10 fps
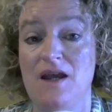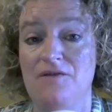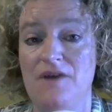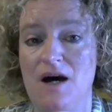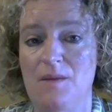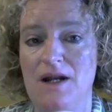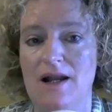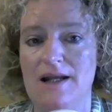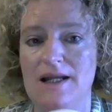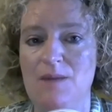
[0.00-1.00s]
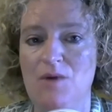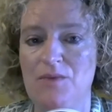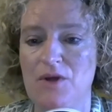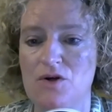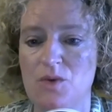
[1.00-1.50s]
phenomenal, and keep up
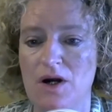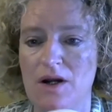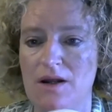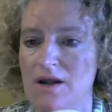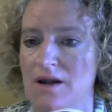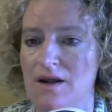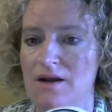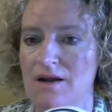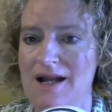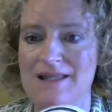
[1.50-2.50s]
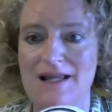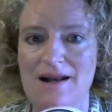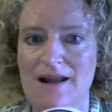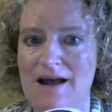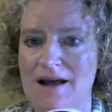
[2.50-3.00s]
the good work. Anything
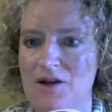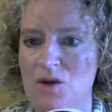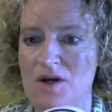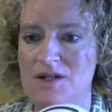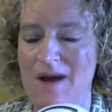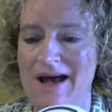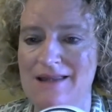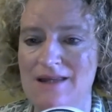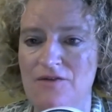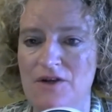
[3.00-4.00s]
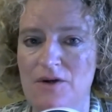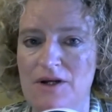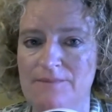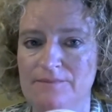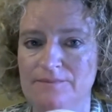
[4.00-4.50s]
you want to add there, Fiona?